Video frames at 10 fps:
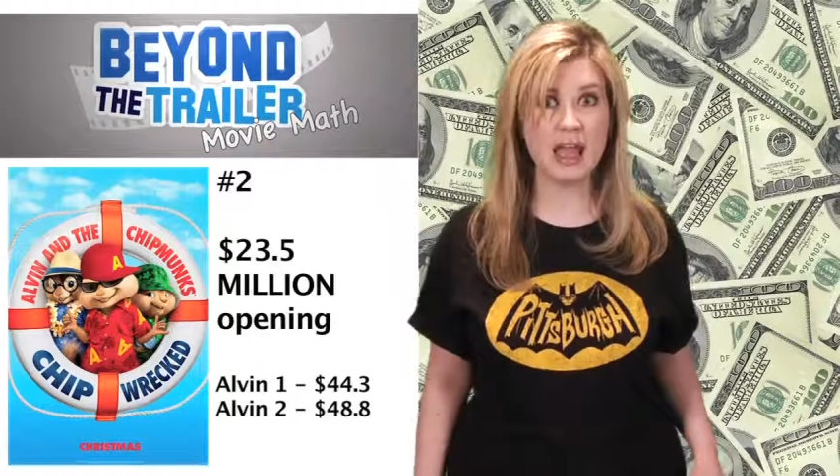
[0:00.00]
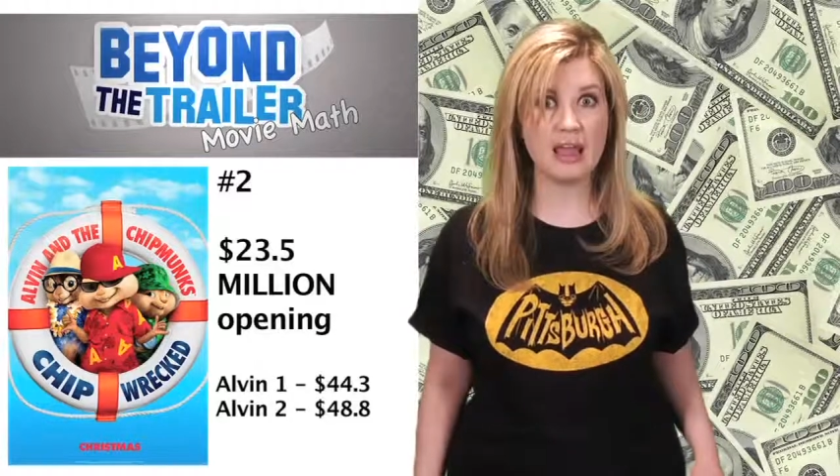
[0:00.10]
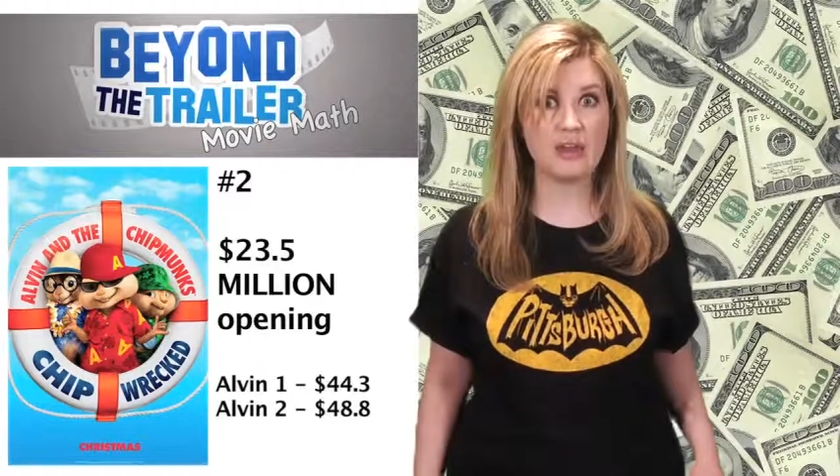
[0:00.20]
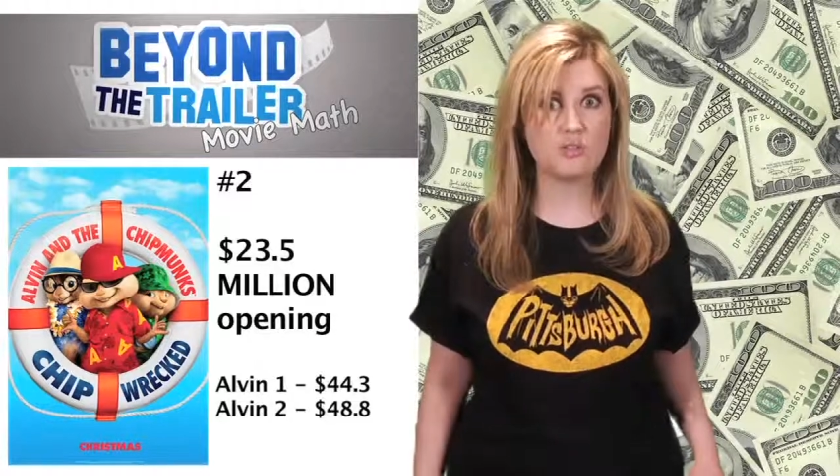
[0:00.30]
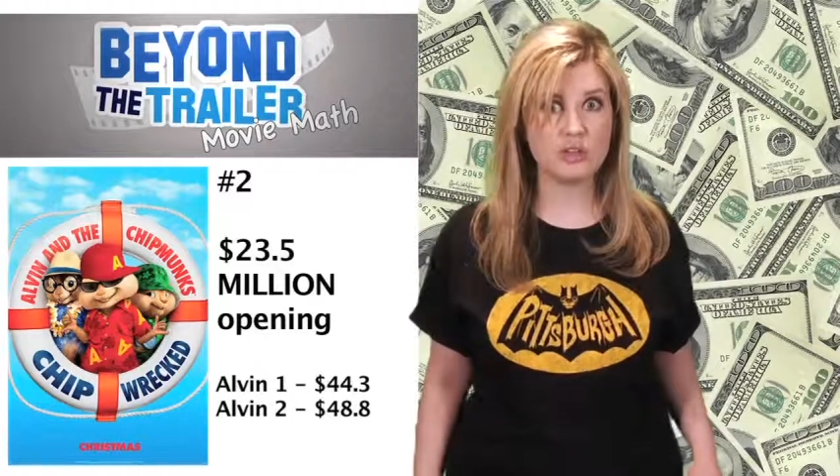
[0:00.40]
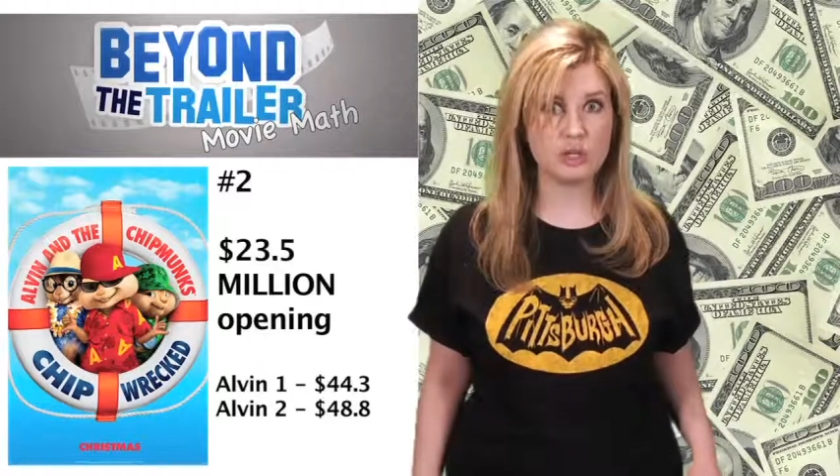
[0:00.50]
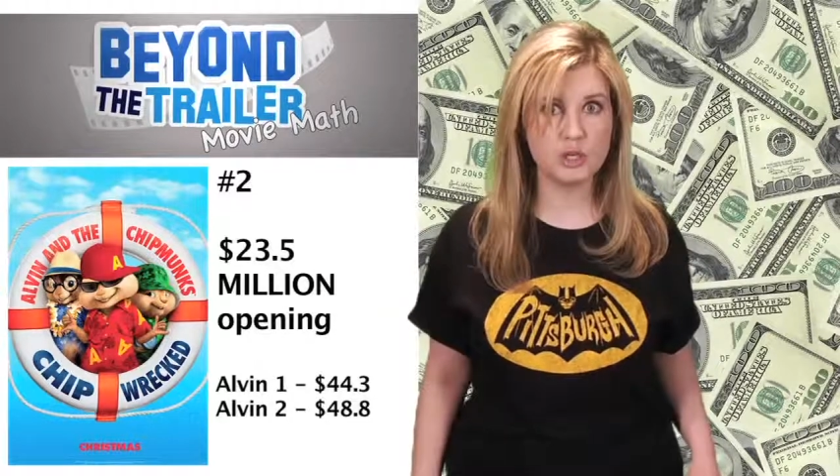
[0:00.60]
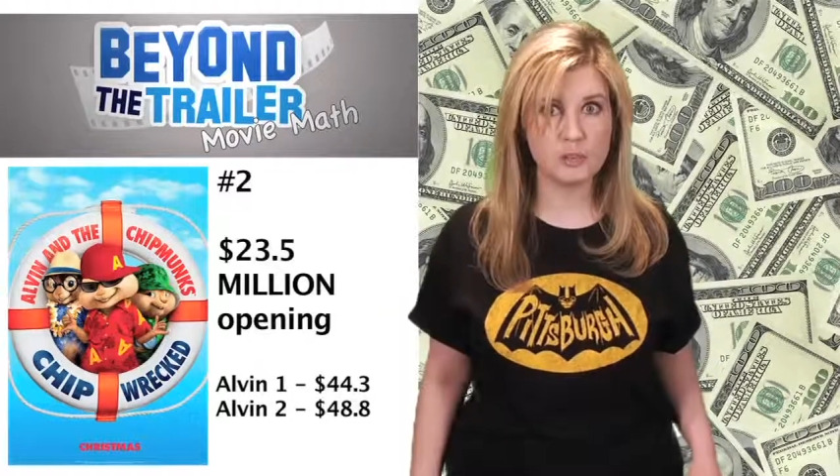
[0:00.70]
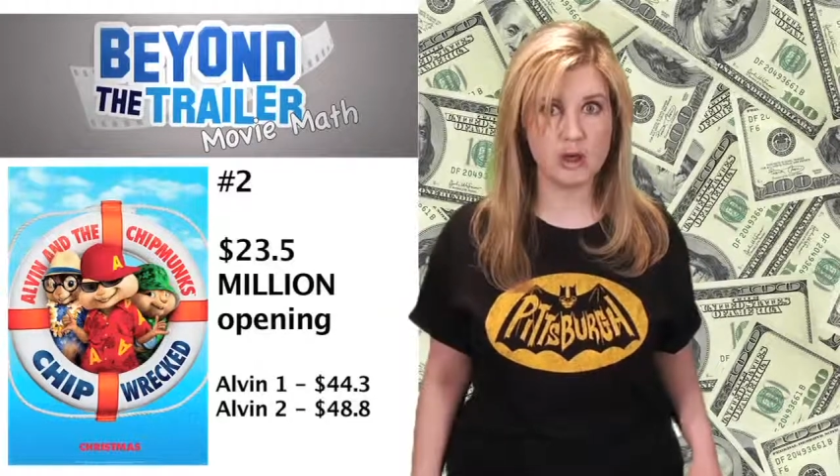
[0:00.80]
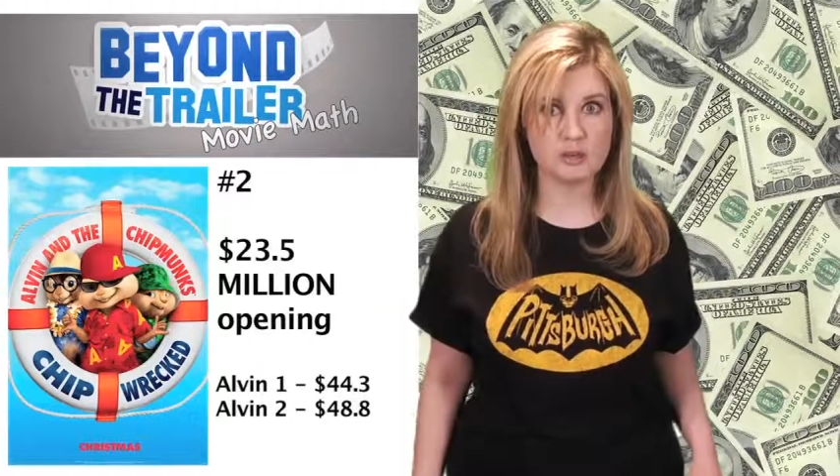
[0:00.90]
end for the
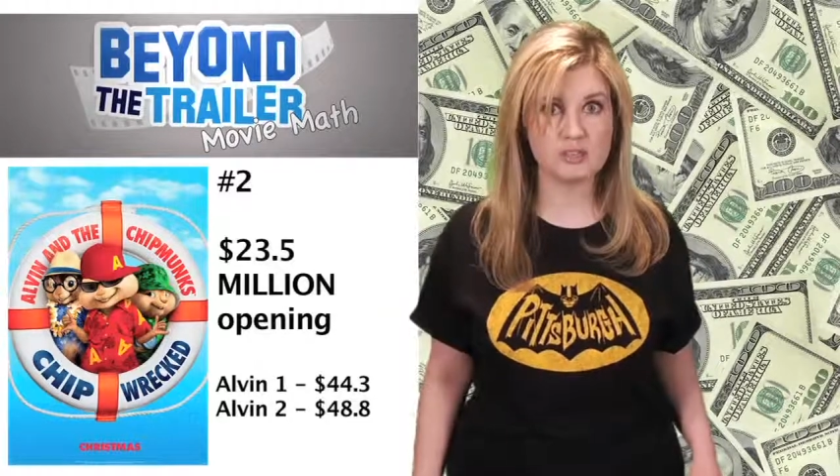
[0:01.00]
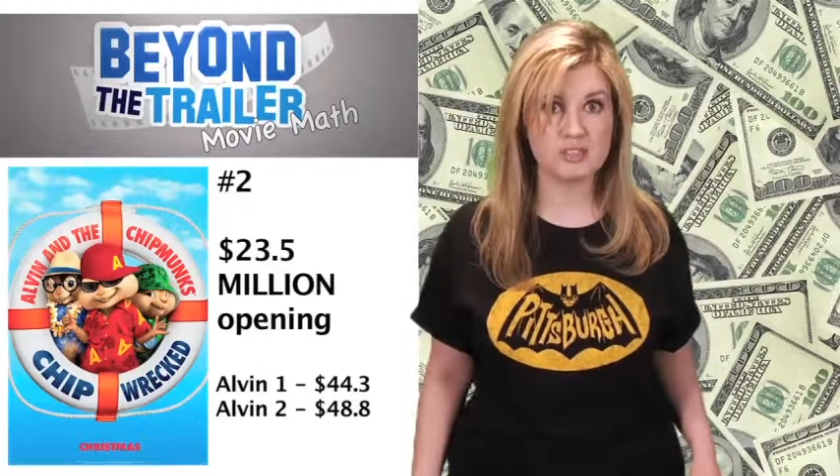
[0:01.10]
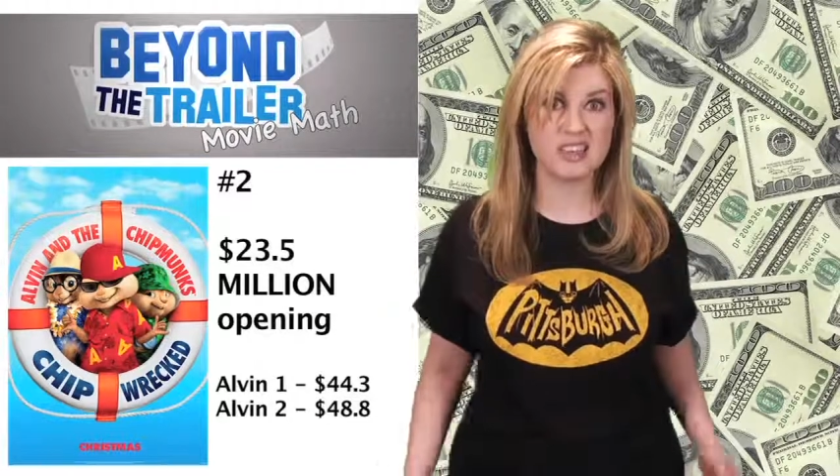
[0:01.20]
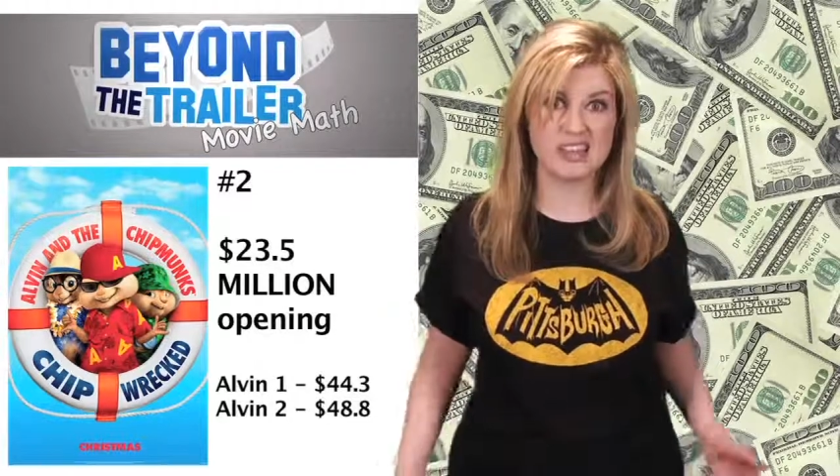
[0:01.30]
Chipmunks,